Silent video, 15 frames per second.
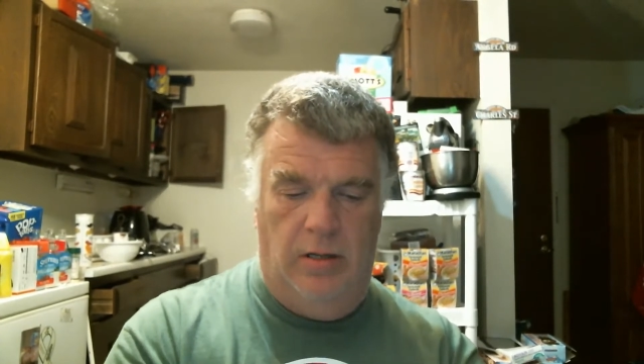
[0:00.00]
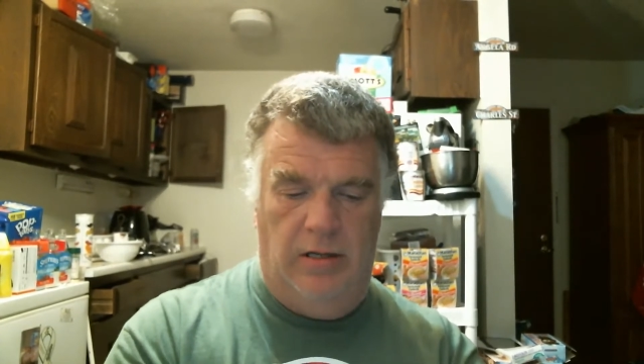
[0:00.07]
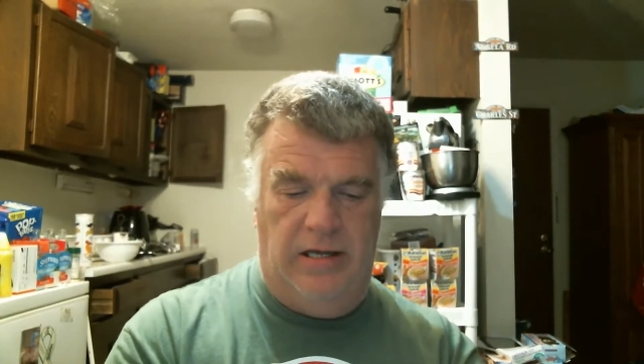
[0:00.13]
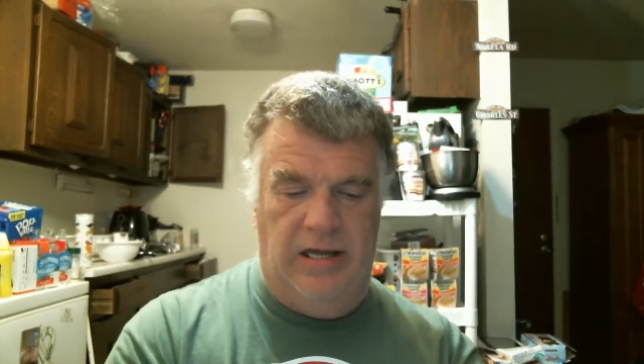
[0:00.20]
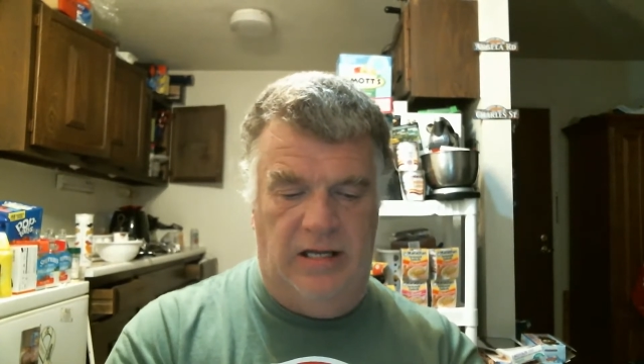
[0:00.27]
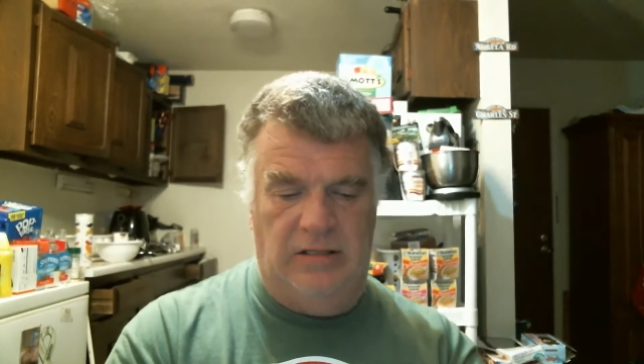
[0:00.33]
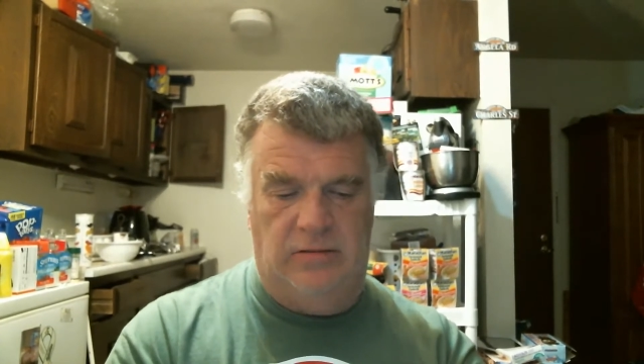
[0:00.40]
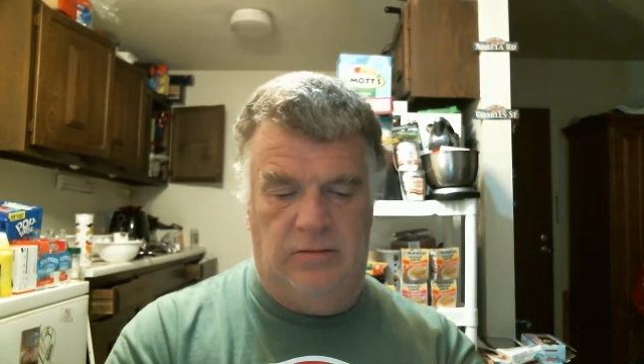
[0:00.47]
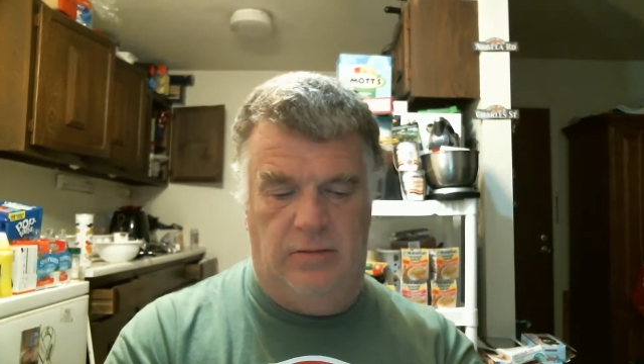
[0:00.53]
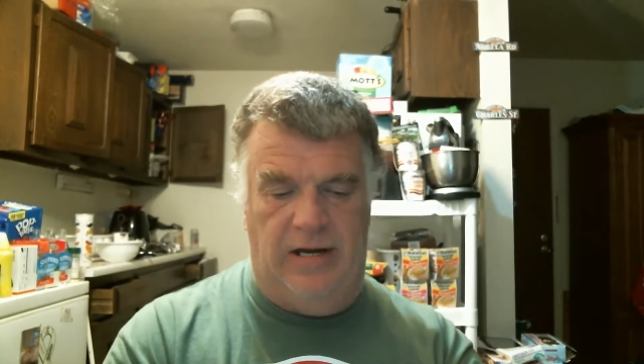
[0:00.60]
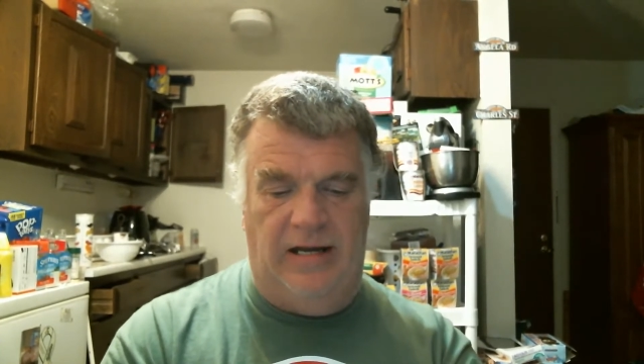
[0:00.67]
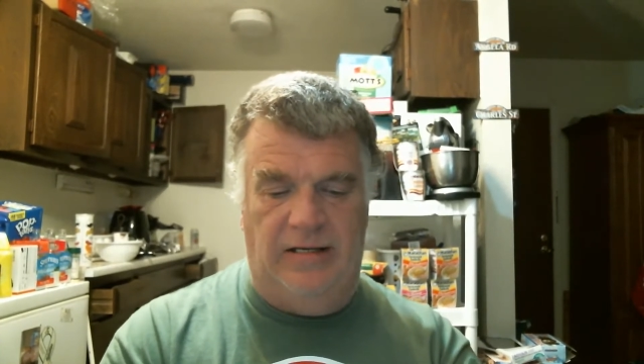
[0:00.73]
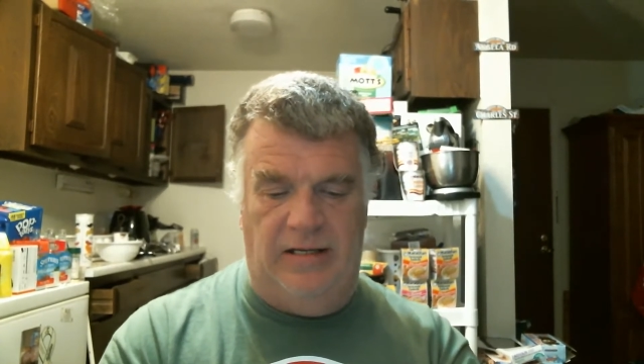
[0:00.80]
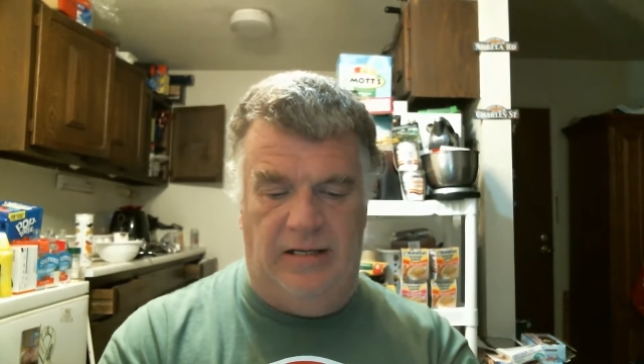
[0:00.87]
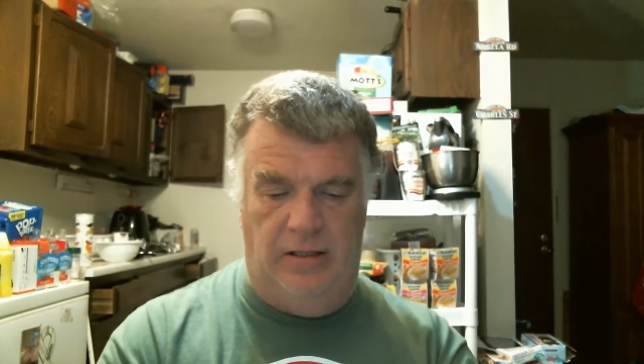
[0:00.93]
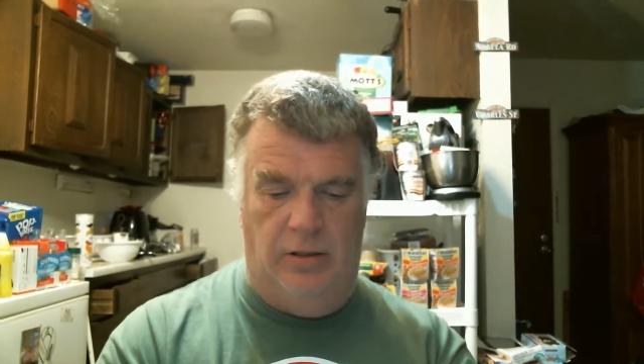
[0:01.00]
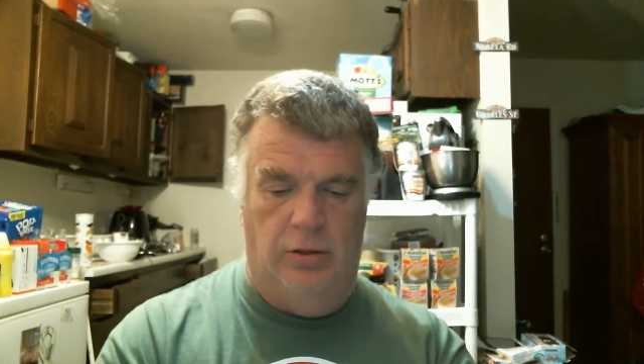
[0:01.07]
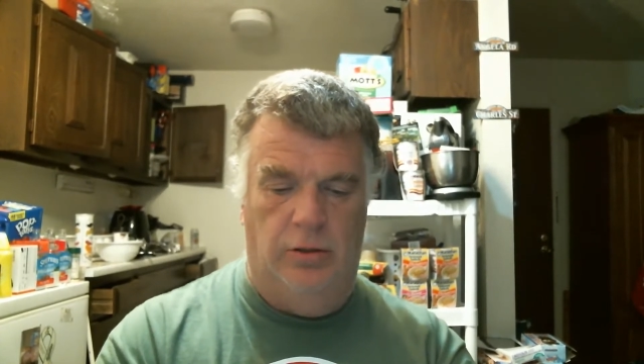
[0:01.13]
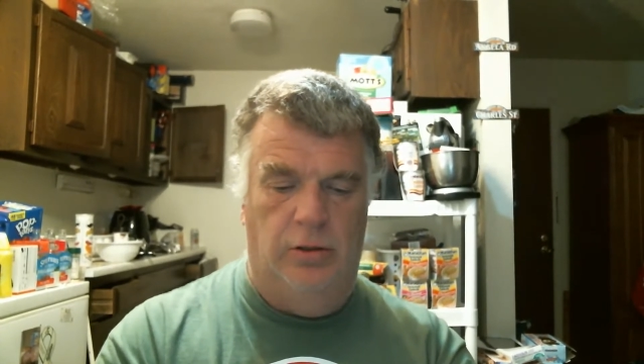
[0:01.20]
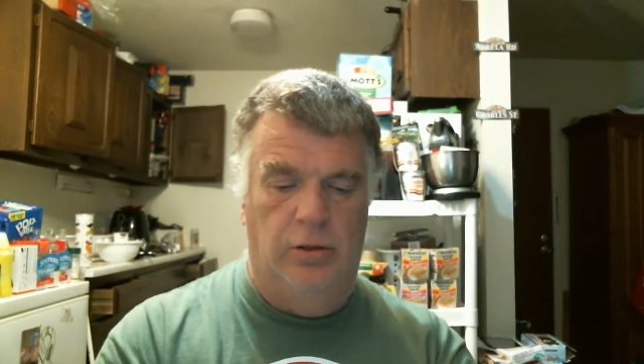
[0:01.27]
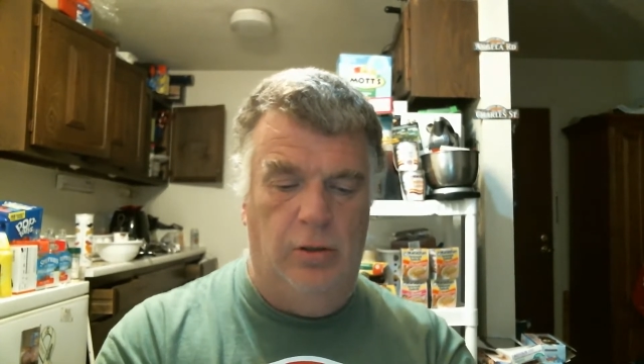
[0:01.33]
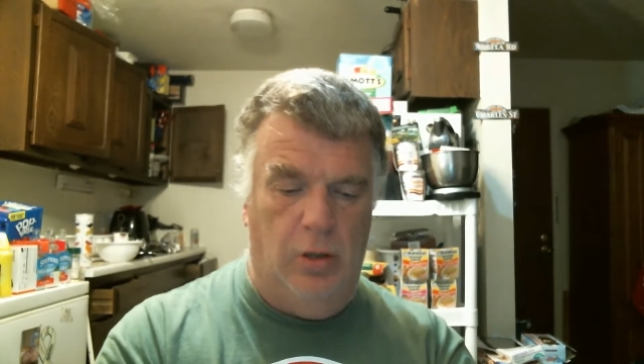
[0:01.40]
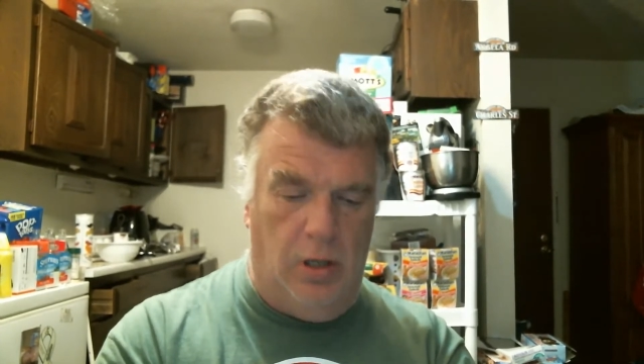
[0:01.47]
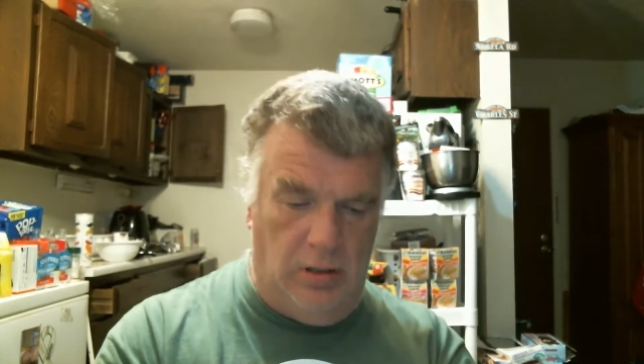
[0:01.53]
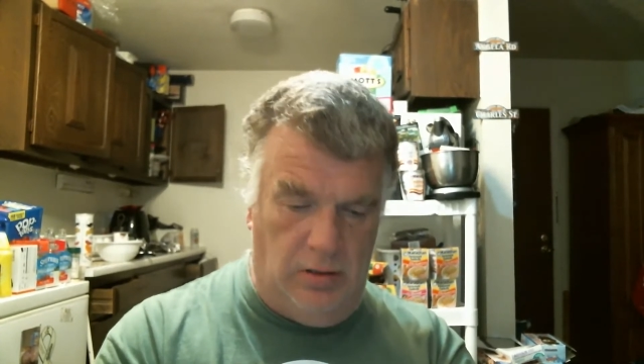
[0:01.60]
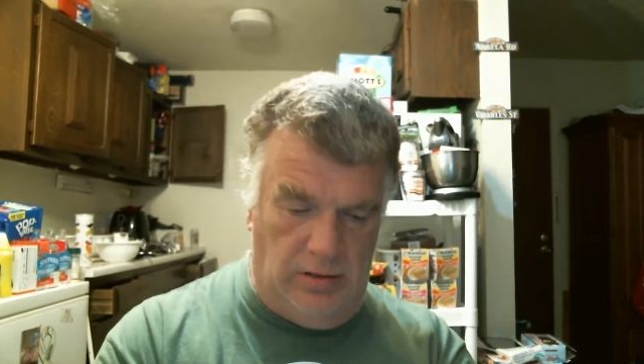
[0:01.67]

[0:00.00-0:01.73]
Yes, Randy, you are